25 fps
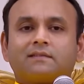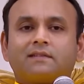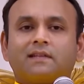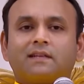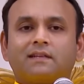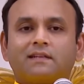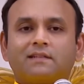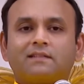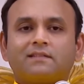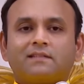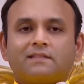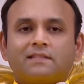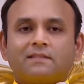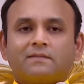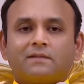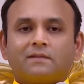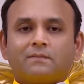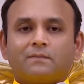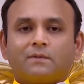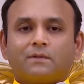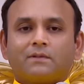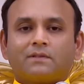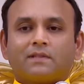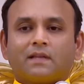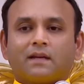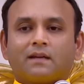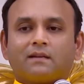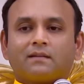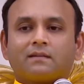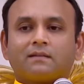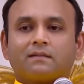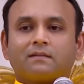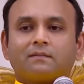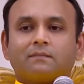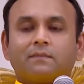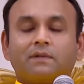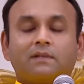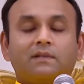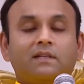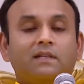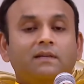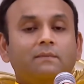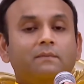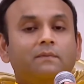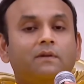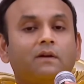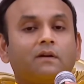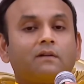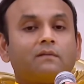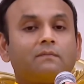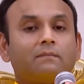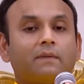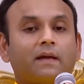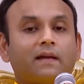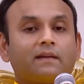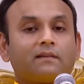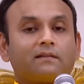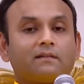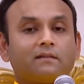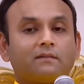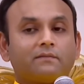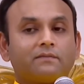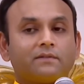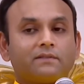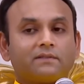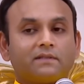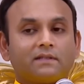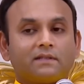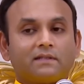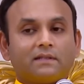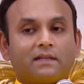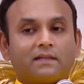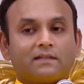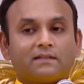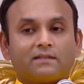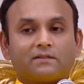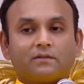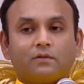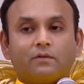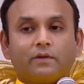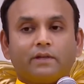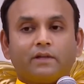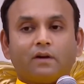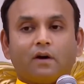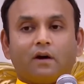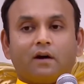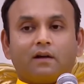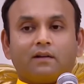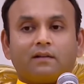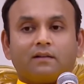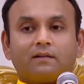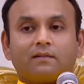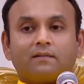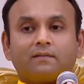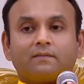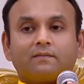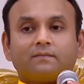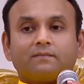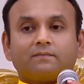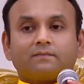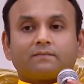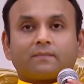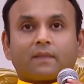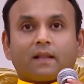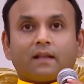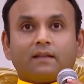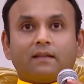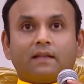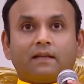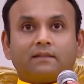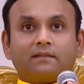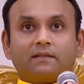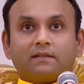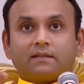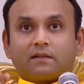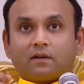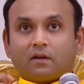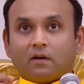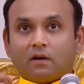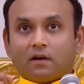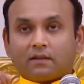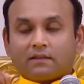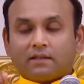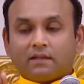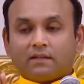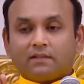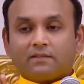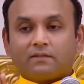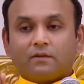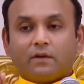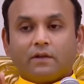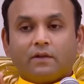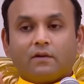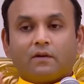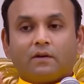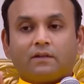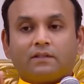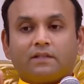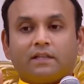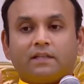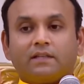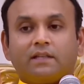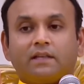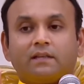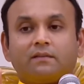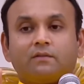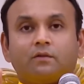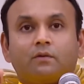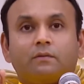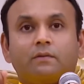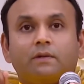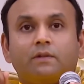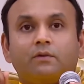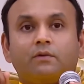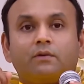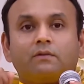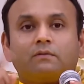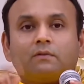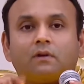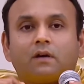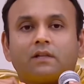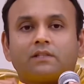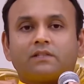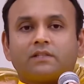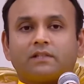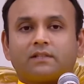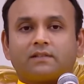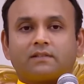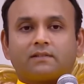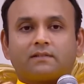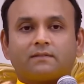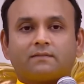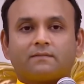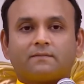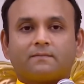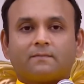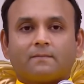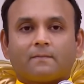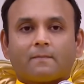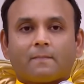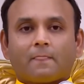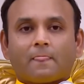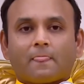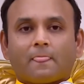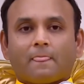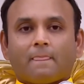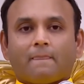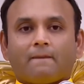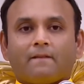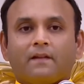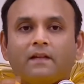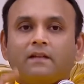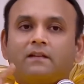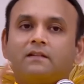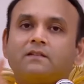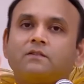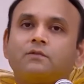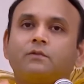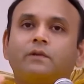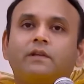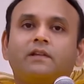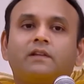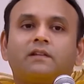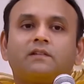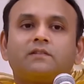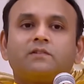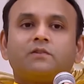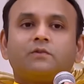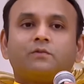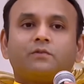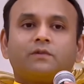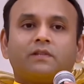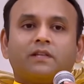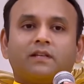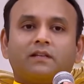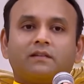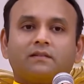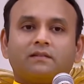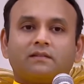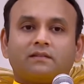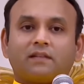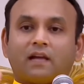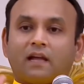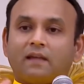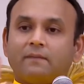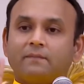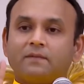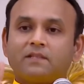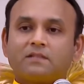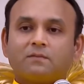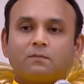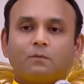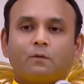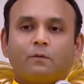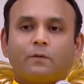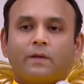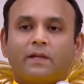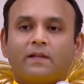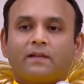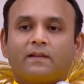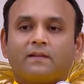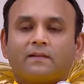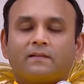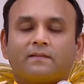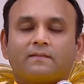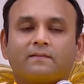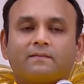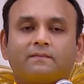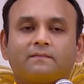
that he is a Jivan Mukta. But deep down back of his head, that is going on. Like this clock that is going on ticking, though we don't watch it. It is doing its duty. Time is moving.